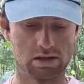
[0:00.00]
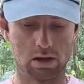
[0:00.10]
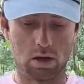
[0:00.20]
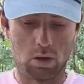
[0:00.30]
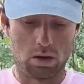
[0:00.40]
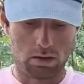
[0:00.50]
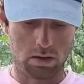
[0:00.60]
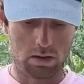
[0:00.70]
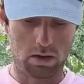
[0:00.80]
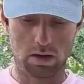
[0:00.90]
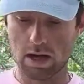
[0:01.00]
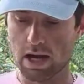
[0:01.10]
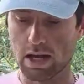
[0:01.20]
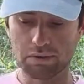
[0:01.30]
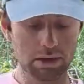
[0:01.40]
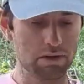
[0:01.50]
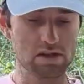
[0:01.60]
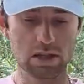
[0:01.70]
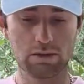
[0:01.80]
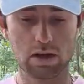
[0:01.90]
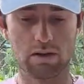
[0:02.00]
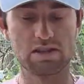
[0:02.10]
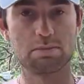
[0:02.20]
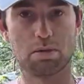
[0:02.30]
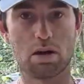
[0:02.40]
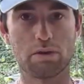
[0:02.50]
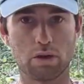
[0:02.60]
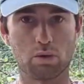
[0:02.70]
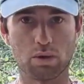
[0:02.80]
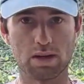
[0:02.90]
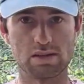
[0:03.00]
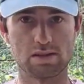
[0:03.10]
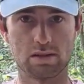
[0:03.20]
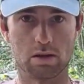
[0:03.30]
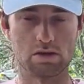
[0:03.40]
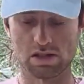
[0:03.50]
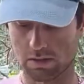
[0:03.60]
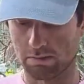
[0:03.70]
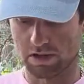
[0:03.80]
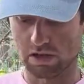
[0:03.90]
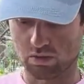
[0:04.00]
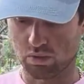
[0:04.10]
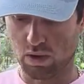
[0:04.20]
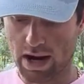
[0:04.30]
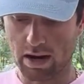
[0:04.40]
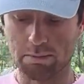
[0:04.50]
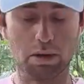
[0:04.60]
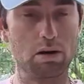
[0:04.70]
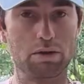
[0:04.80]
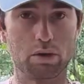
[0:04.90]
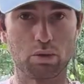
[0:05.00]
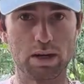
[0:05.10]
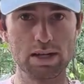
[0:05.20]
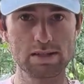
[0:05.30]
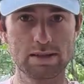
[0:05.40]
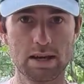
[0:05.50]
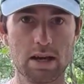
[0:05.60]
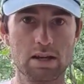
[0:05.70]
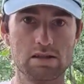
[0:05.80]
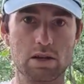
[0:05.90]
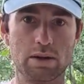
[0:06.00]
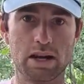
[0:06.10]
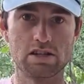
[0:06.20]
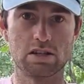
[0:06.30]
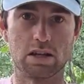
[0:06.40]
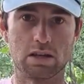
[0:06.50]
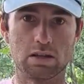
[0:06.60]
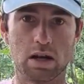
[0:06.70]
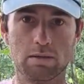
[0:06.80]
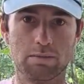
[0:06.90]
So yeah, you have to have your sleeve cuffs up off of your wrist, you know, just right above your wrist, so you can actually